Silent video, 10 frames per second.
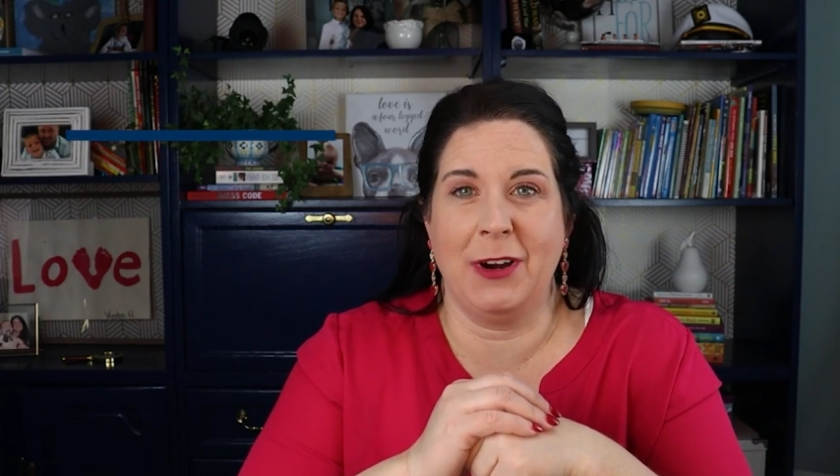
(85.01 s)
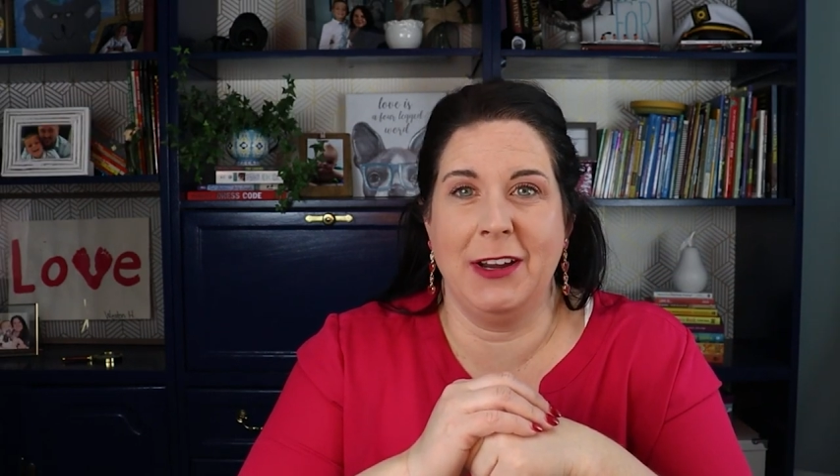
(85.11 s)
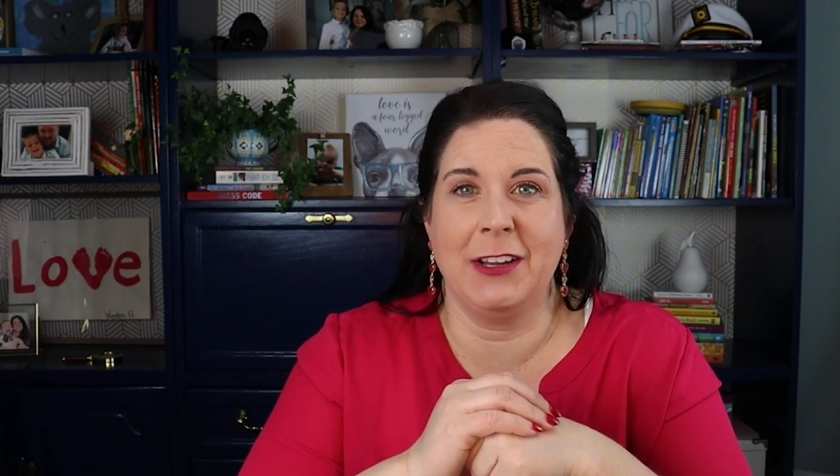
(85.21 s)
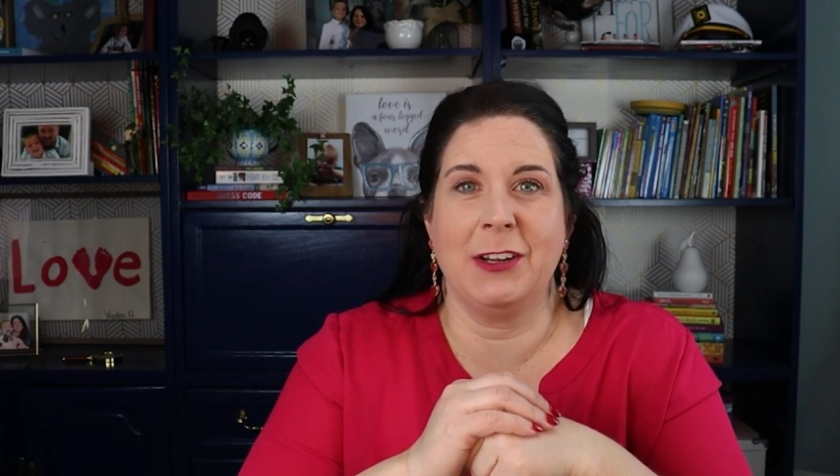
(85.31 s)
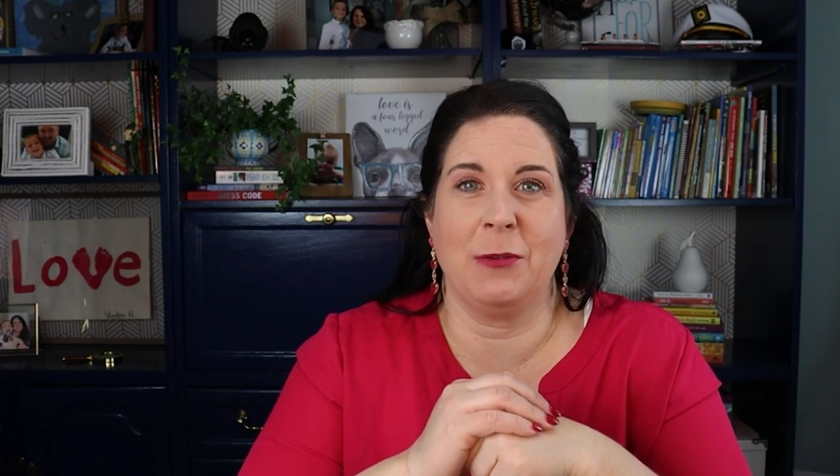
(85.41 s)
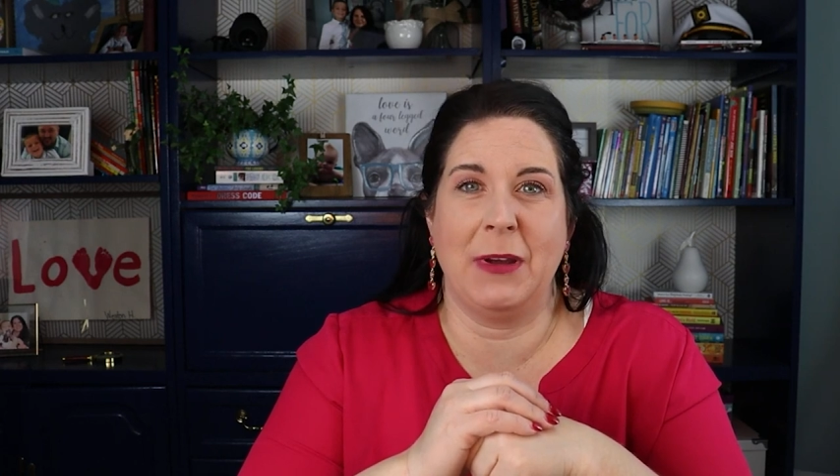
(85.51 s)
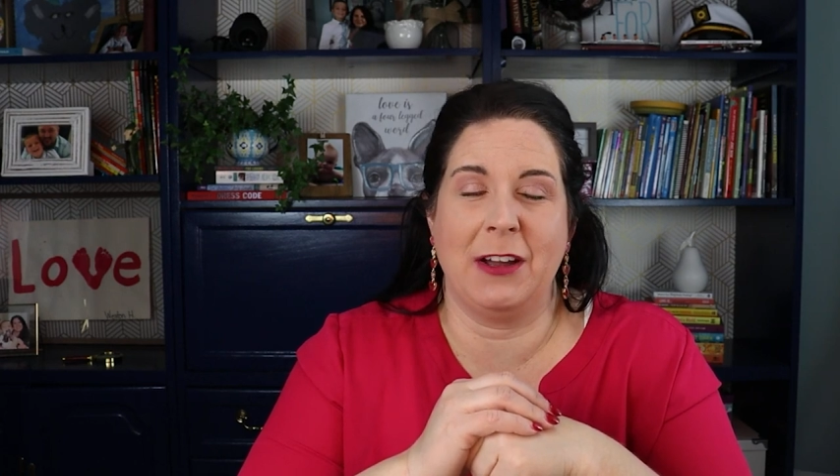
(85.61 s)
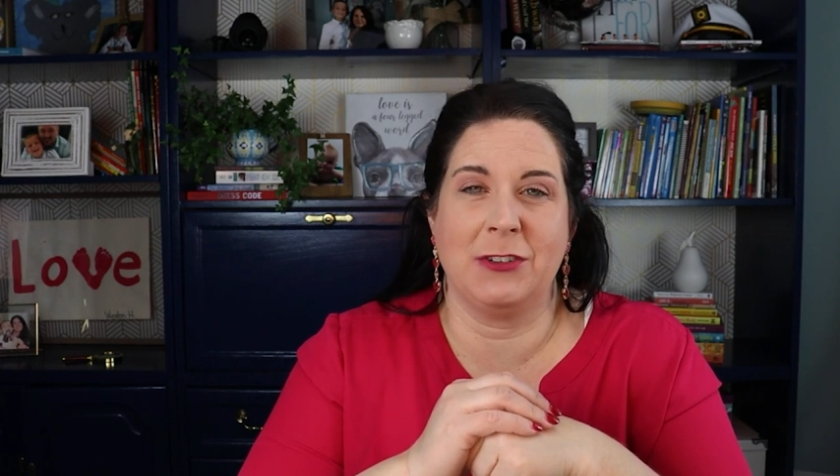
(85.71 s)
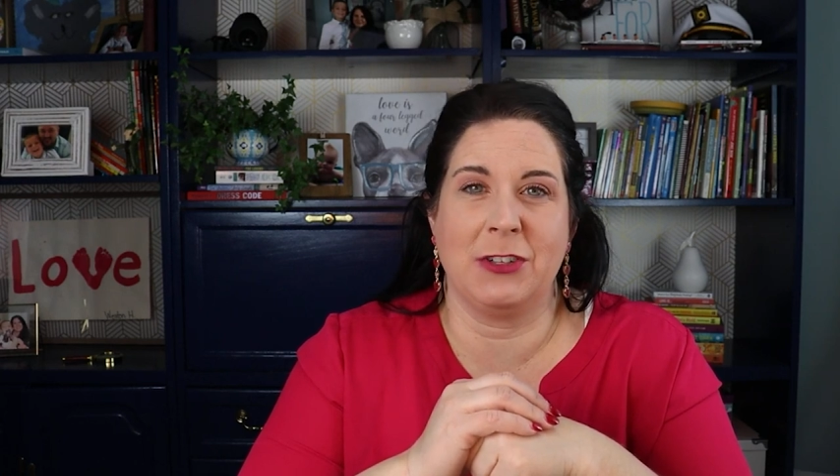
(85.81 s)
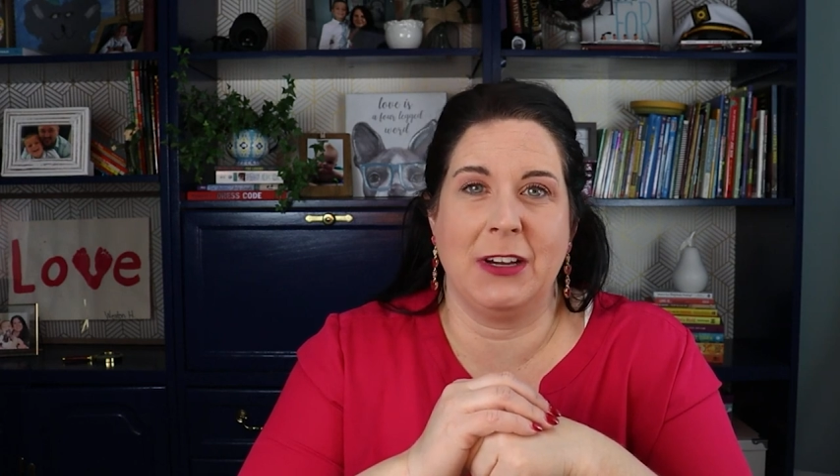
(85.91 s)
break your
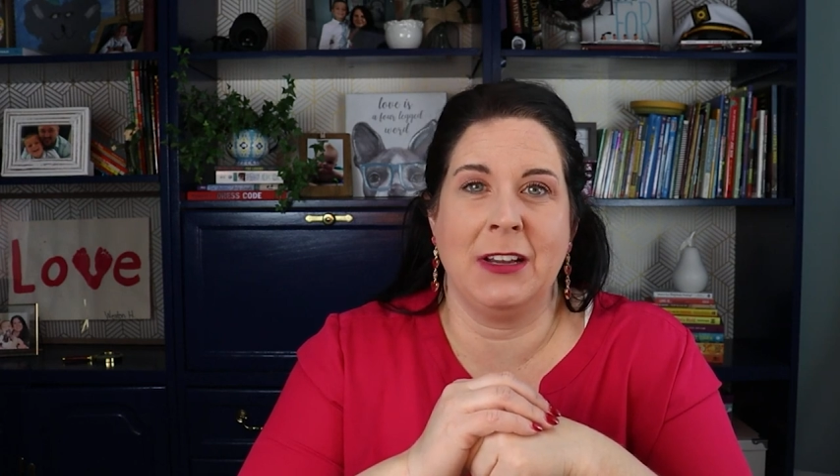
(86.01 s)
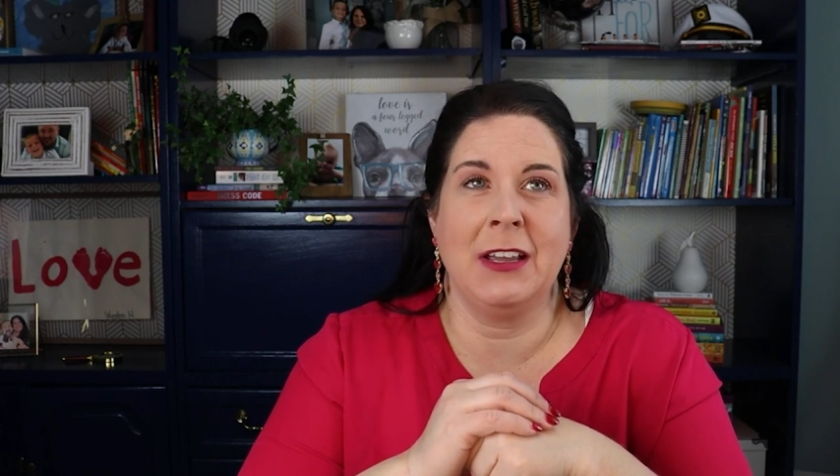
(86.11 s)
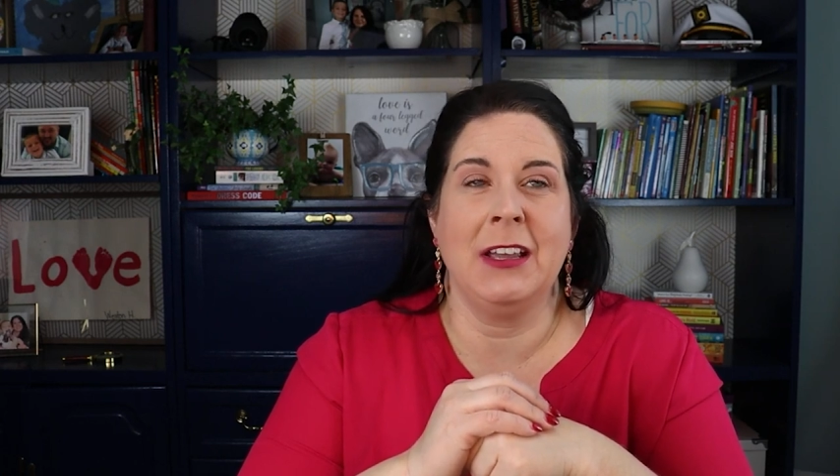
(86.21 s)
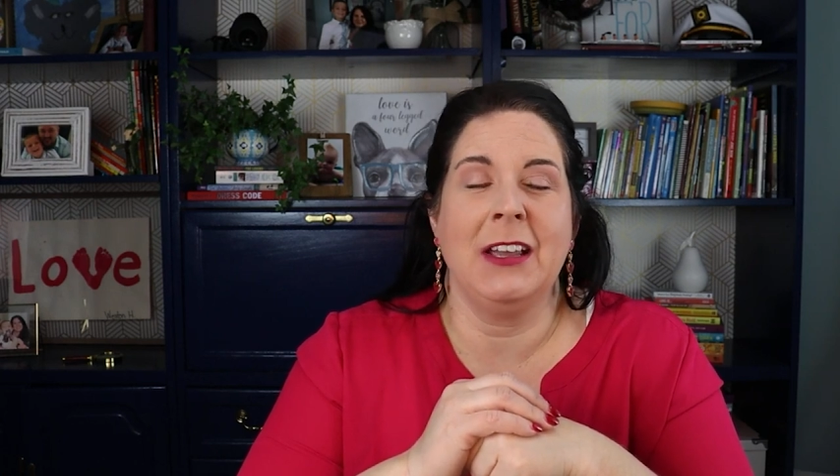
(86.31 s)
boundary.